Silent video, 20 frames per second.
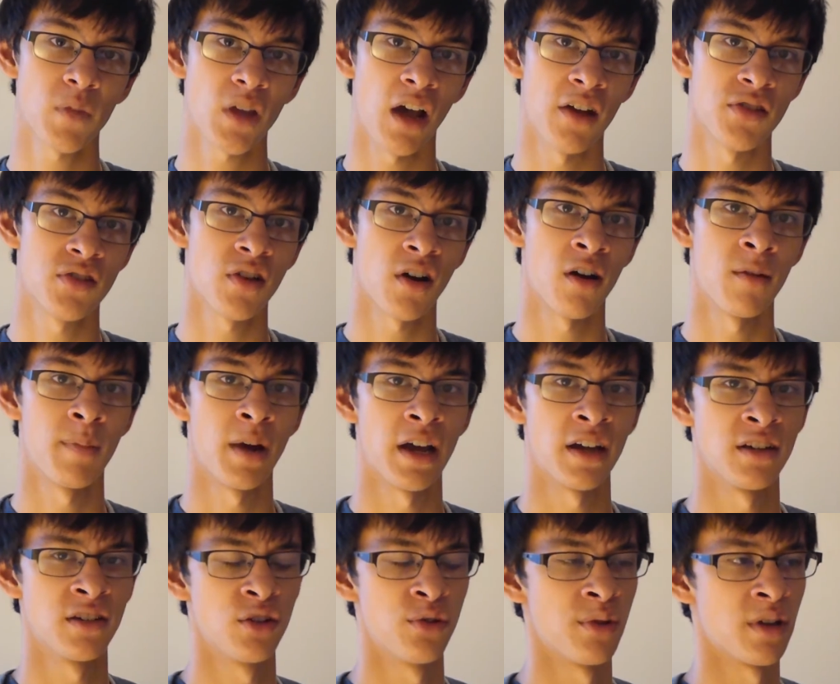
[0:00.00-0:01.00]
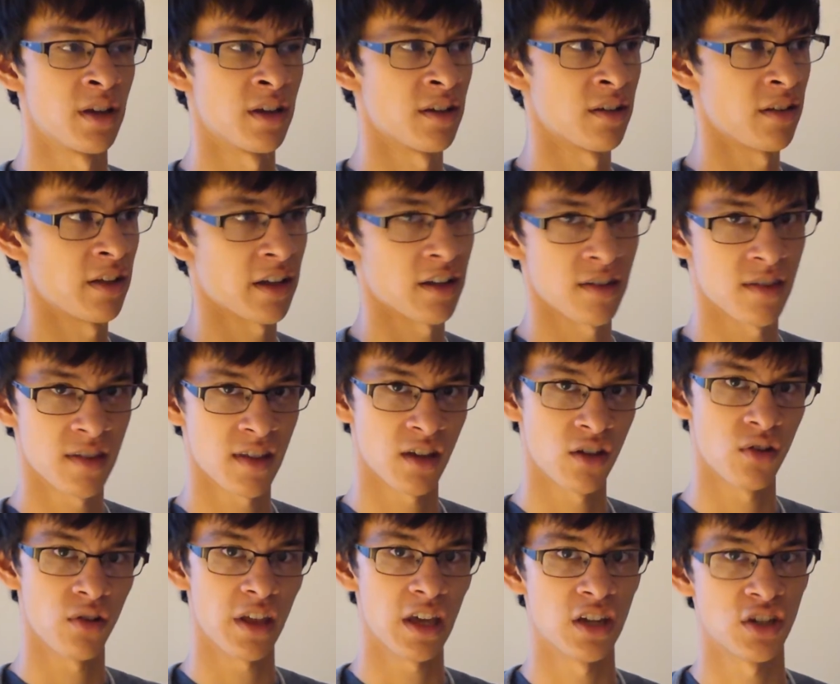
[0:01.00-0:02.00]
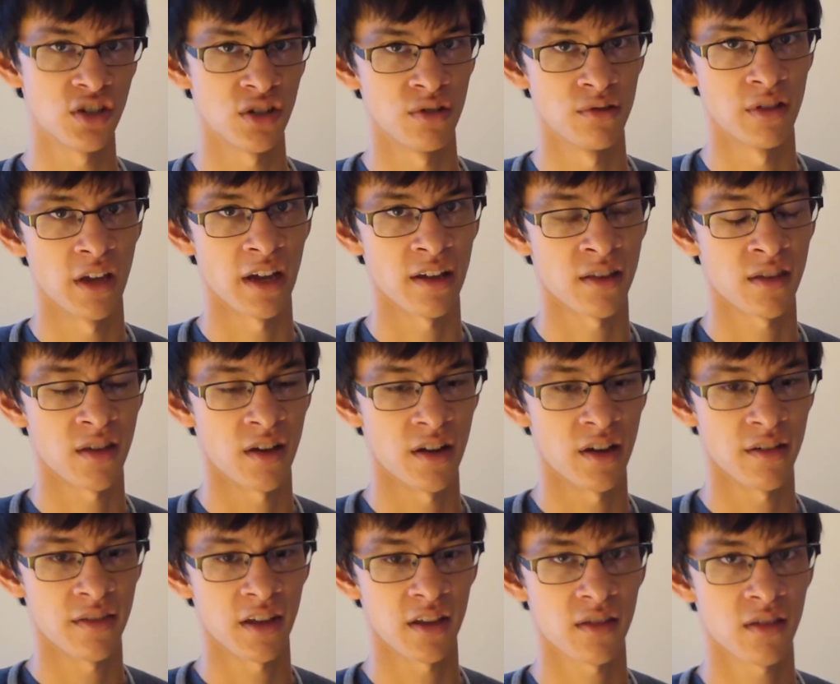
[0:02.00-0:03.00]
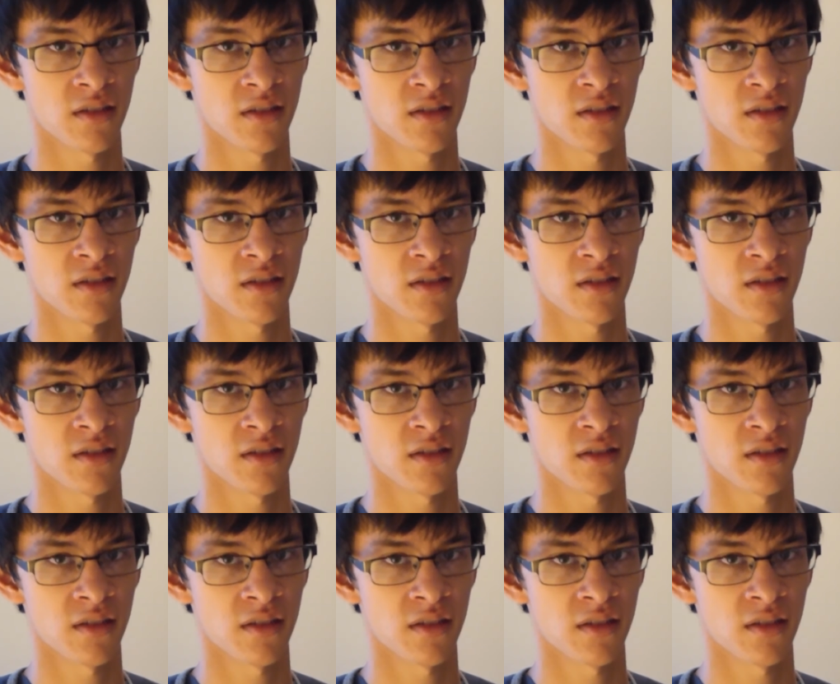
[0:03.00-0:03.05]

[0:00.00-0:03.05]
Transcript: I start by doing, like, a single issue that's a